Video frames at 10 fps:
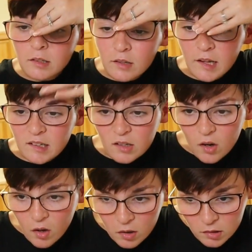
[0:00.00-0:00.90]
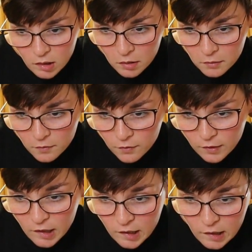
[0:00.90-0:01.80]
so that's all of
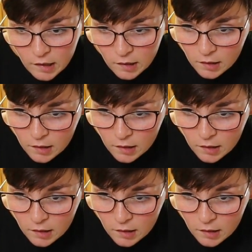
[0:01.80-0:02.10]
the